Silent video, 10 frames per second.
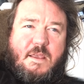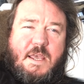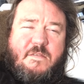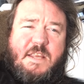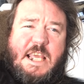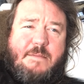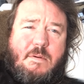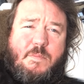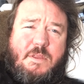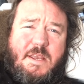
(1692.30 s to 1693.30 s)
I even came
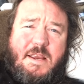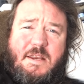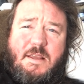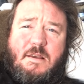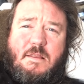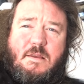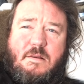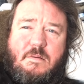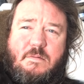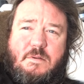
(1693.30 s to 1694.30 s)
up with the idea that
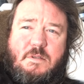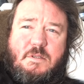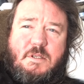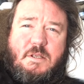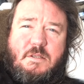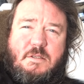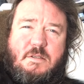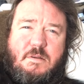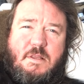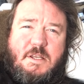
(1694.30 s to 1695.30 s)

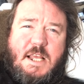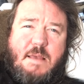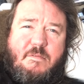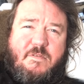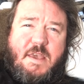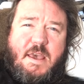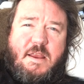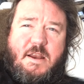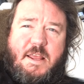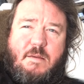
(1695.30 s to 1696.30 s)
since in the time of
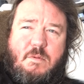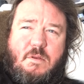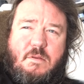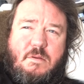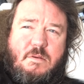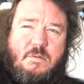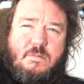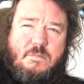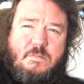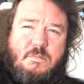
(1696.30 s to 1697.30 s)
Cain and Abel,
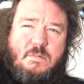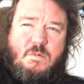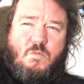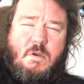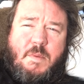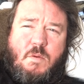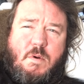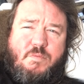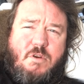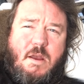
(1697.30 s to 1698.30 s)
women
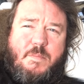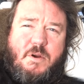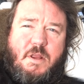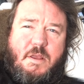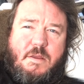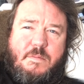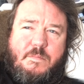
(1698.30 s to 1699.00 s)
were property,